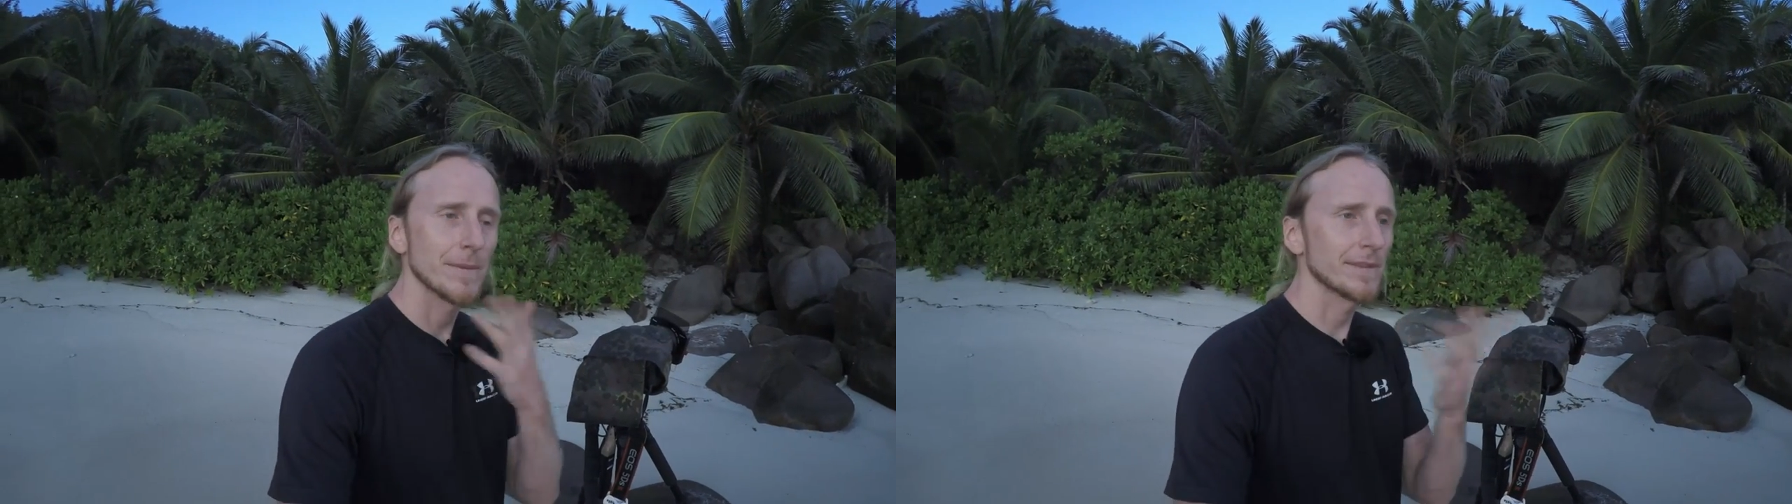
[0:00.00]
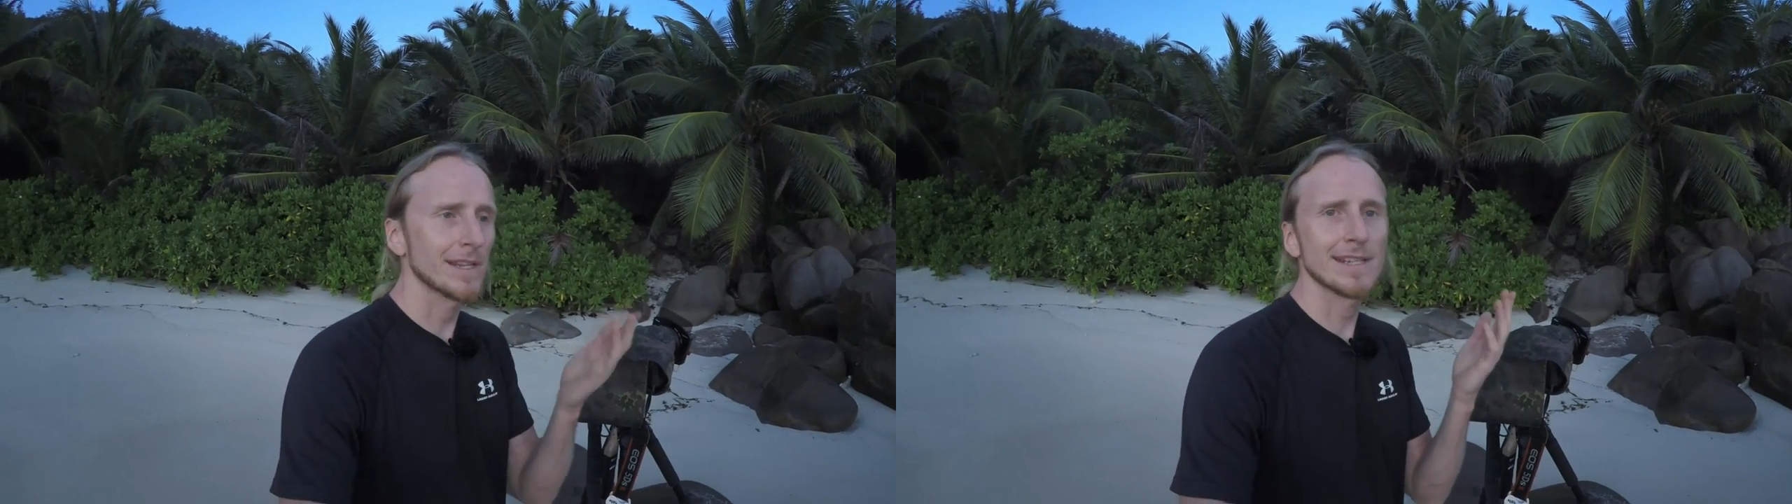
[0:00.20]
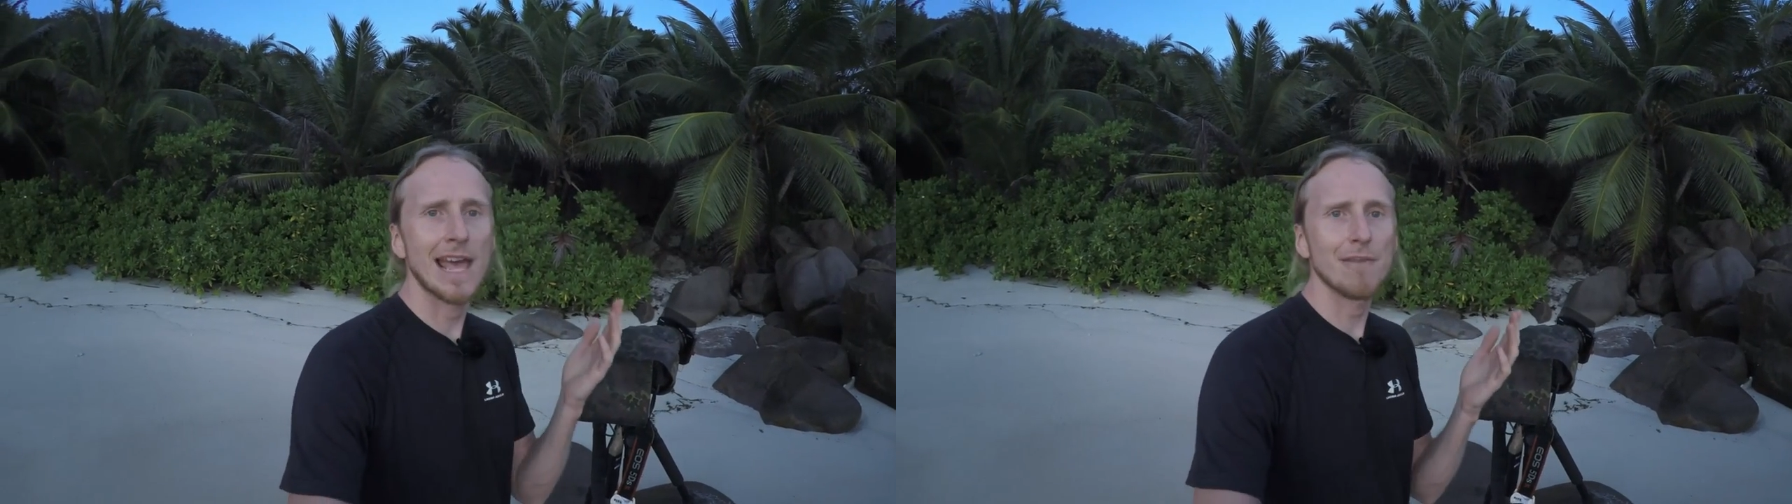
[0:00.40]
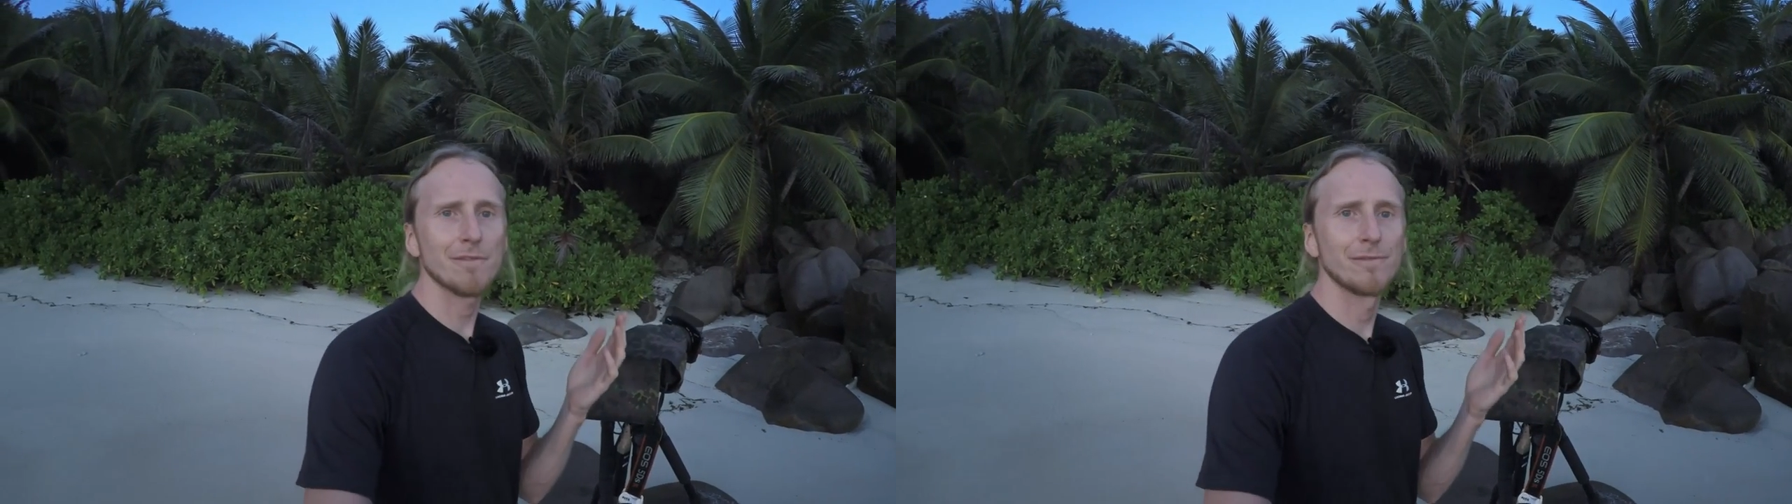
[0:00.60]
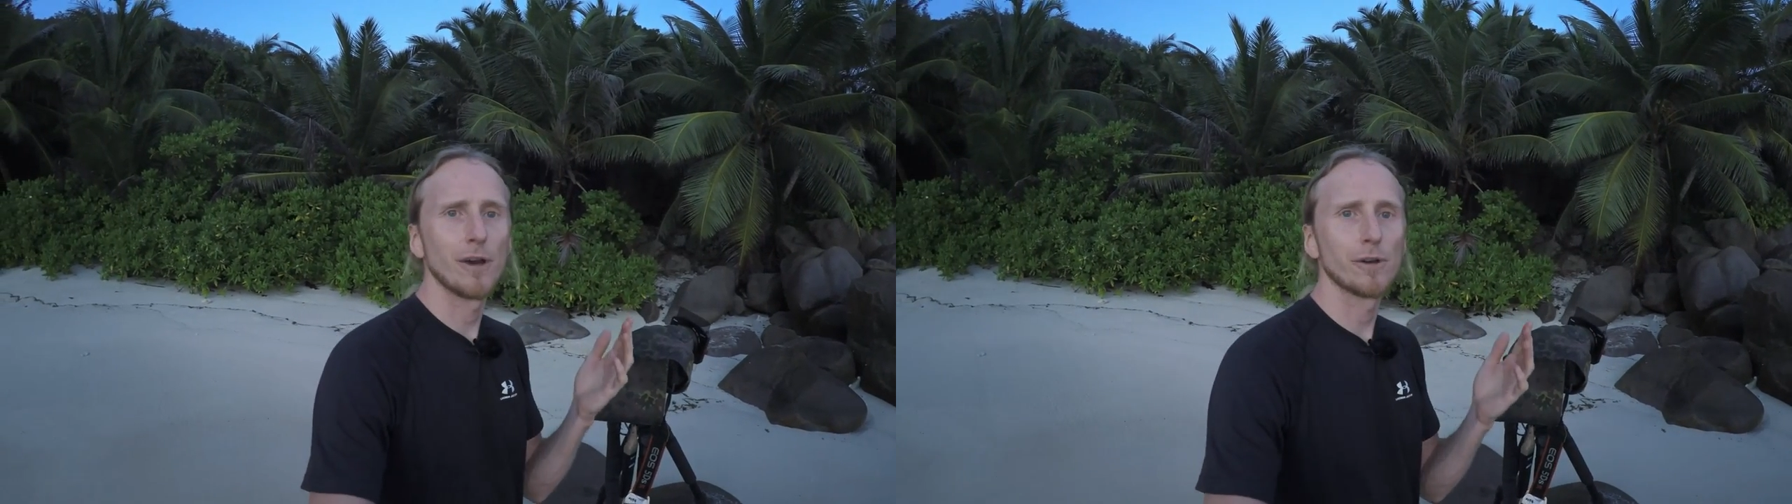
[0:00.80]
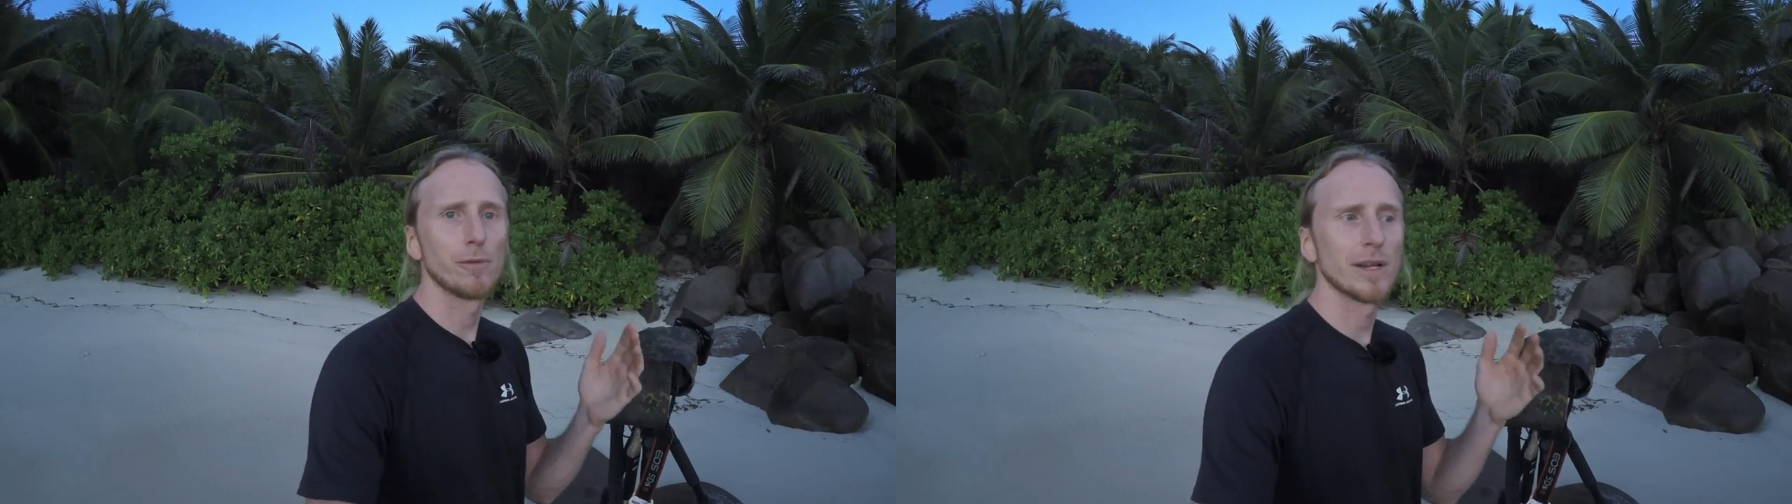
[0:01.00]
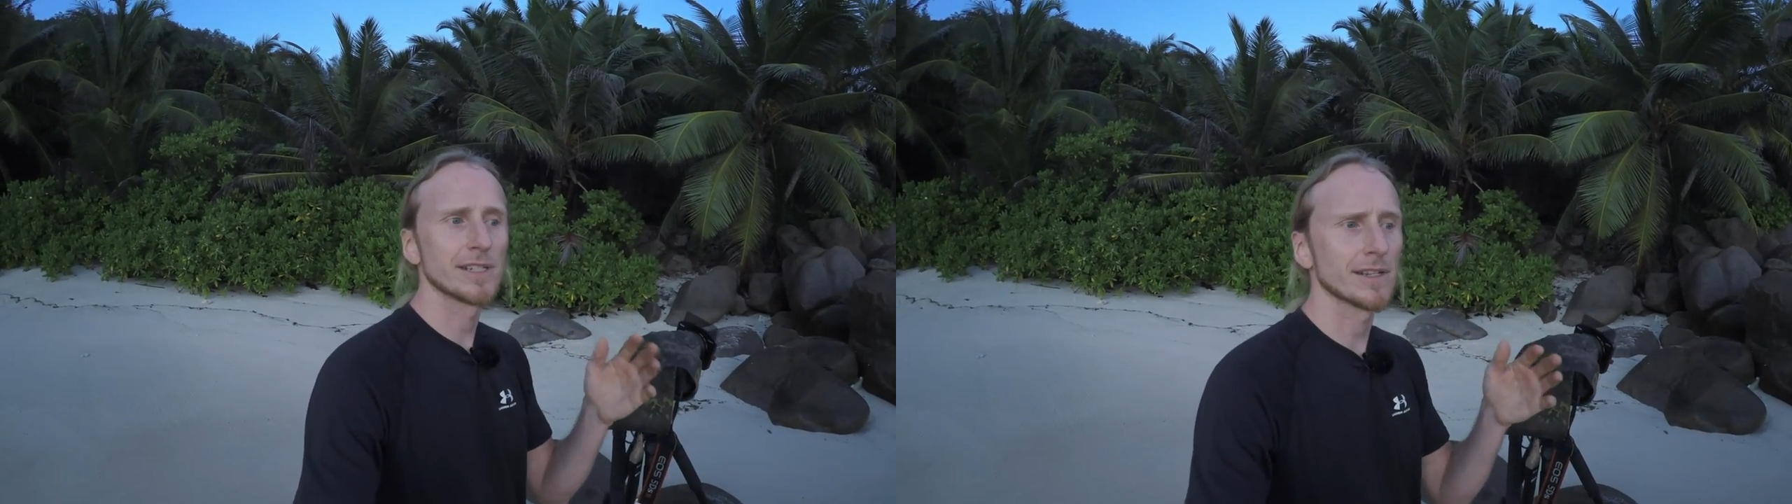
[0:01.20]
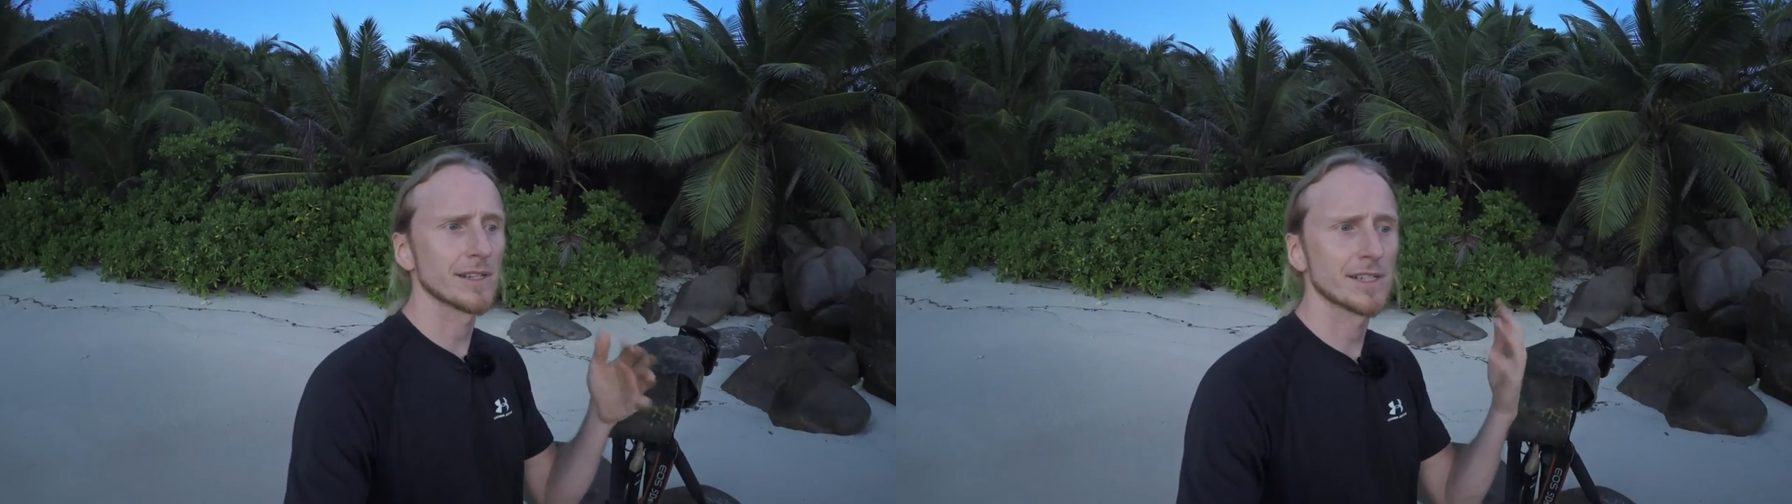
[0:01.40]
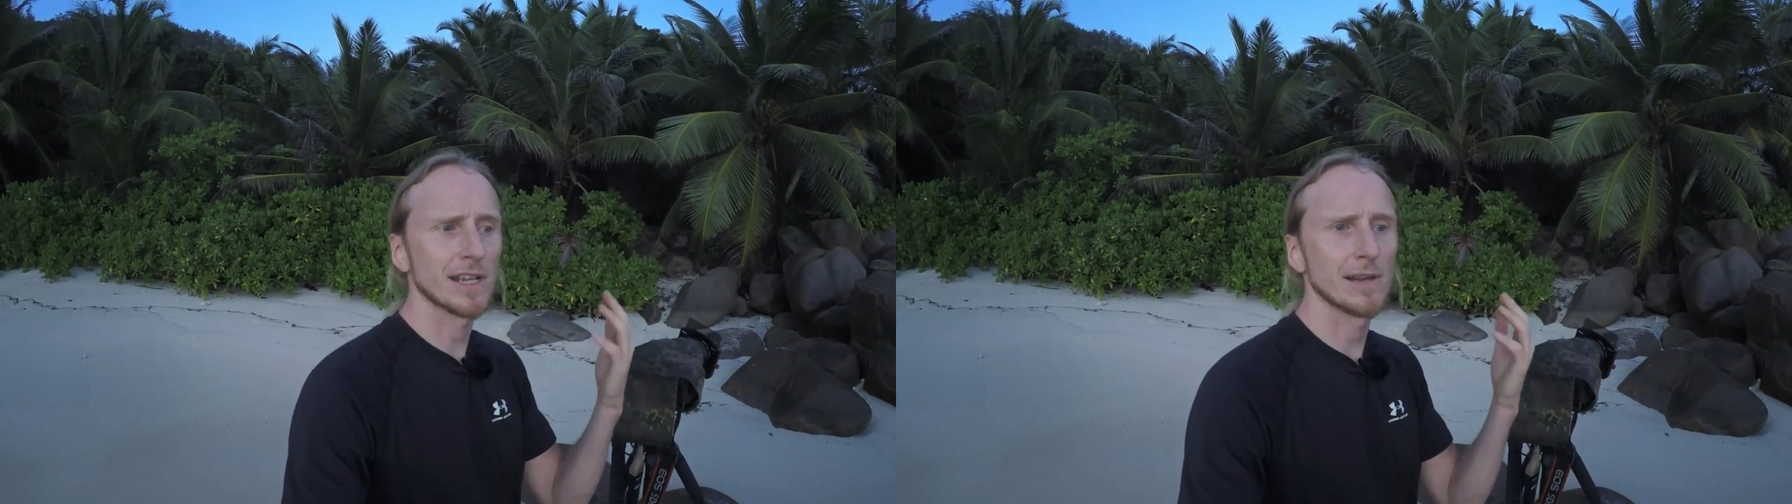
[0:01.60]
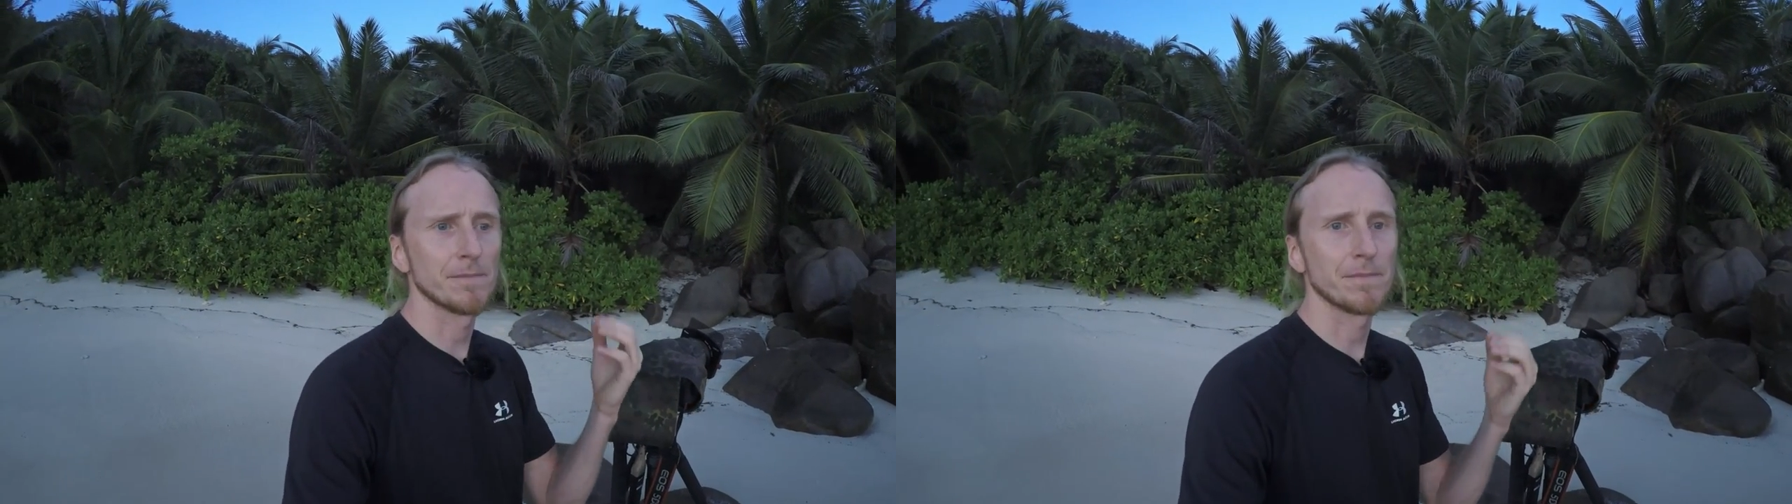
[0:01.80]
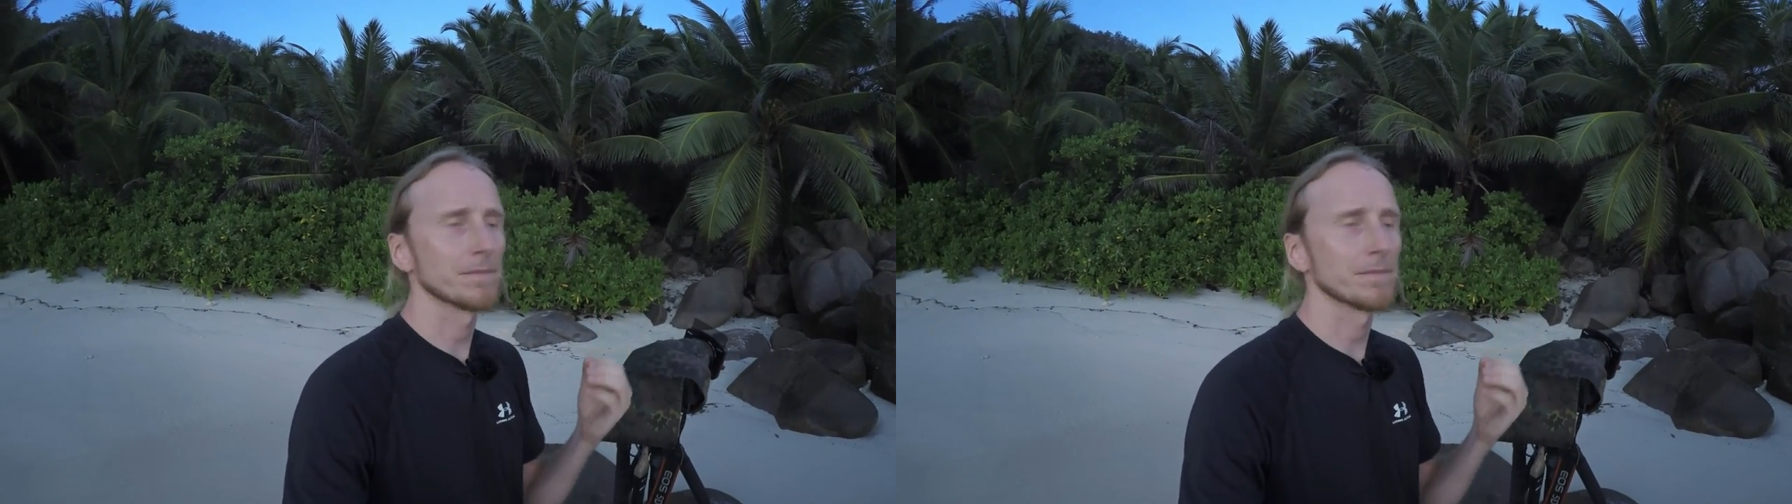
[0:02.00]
didn't have a photo with some